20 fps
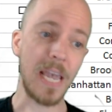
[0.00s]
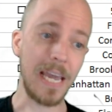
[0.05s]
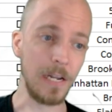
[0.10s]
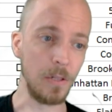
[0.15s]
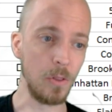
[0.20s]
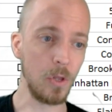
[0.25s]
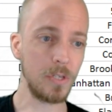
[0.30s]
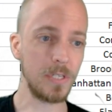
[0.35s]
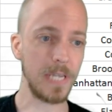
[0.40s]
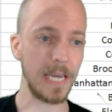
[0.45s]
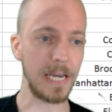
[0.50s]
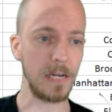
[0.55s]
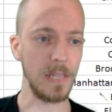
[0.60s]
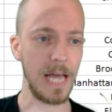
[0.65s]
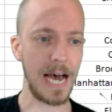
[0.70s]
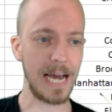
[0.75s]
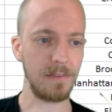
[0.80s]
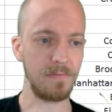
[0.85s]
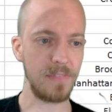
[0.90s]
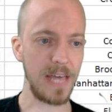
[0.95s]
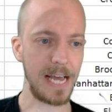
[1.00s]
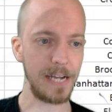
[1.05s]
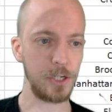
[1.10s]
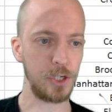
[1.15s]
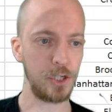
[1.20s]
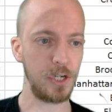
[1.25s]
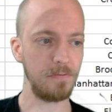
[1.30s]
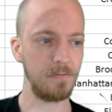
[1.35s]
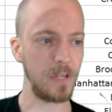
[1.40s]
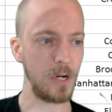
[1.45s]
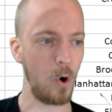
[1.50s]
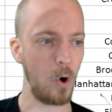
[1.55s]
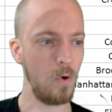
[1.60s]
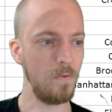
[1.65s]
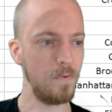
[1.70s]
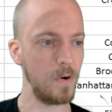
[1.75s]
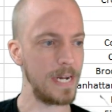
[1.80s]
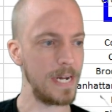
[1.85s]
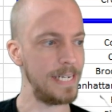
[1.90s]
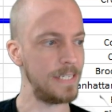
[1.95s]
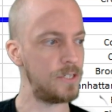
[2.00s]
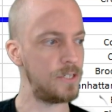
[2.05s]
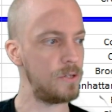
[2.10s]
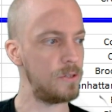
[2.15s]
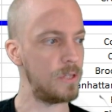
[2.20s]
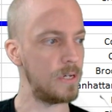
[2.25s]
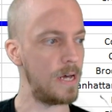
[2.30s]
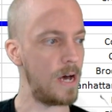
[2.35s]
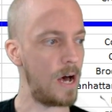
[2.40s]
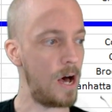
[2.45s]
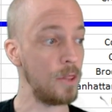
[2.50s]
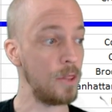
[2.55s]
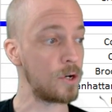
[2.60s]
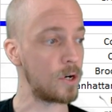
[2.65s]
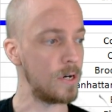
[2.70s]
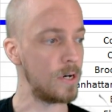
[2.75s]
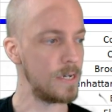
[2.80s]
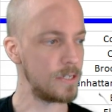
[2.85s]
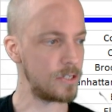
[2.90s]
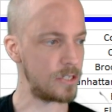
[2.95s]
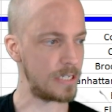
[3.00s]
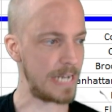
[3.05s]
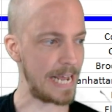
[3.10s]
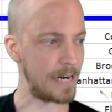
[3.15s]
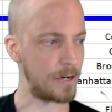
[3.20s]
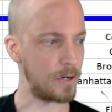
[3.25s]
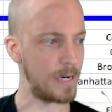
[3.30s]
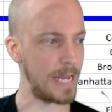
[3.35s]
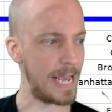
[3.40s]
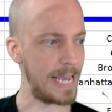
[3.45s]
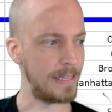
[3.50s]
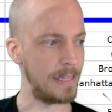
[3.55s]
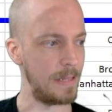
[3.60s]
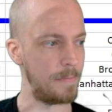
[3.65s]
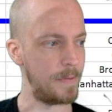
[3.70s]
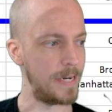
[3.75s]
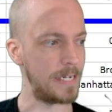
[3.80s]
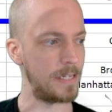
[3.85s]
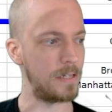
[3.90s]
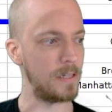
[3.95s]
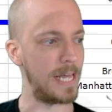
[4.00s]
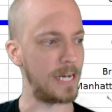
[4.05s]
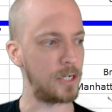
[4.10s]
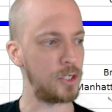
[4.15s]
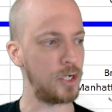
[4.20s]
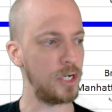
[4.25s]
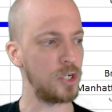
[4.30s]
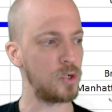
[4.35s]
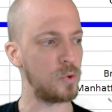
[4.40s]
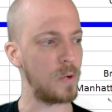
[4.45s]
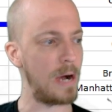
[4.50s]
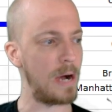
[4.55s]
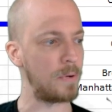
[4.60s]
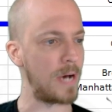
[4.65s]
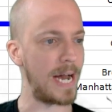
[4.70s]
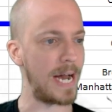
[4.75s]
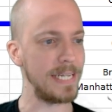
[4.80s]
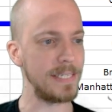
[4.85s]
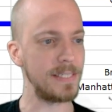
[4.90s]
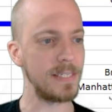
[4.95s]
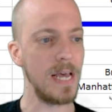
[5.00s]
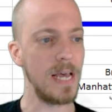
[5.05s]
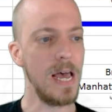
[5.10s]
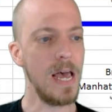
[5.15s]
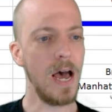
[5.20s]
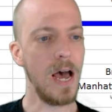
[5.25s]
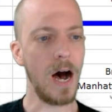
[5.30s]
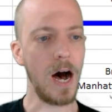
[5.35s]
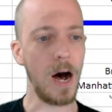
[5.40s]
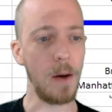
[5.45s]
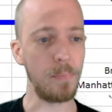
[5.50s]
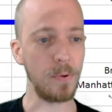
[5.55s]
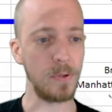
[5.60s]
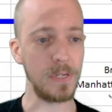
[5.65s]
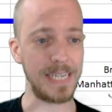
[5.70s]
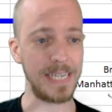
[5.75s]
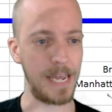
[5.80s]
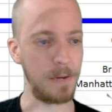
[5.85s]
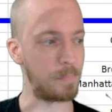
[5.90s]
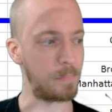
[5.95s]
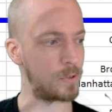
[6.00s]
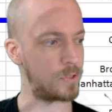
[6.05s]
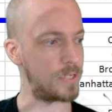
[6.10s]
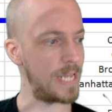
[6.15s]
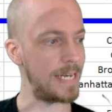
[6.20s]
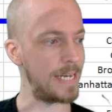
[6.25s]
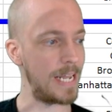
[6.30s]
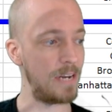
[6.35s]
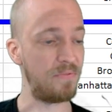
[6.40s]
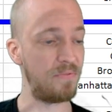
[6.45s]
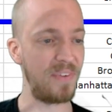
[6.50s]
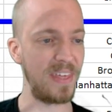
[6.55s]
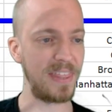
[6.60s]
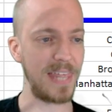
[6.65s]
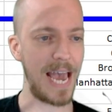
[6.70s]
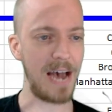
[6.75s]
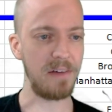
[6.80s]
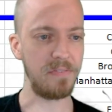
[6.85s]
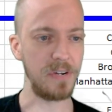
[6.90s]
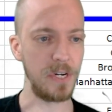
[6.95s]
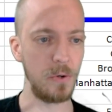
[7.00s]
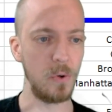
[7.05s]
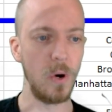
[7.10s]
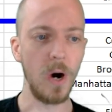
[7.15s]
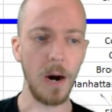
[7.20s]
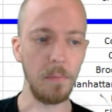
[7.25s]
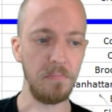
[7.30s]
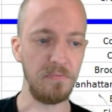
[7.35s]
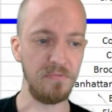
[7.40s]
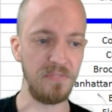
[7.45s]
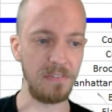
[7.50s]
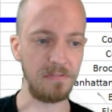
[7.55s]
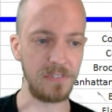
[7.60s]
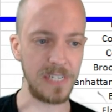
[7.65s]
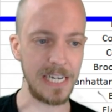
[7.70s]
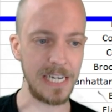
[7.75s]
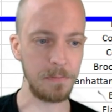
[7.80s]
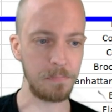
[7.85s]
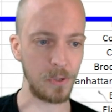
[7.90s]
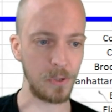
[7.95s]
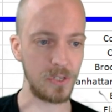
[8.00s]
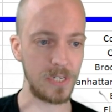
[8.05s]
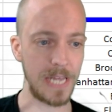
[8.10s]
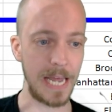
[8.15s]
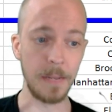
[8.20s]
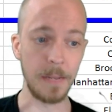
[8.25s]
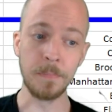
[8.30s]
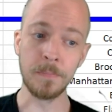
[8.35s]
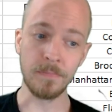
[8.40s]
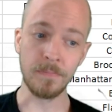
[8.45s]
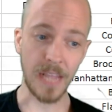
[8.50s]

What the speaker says: And it looks like a lot of that shifted over into the other standard and limited collection. Crown Heights up 10% and Fifth Avenue up 15%.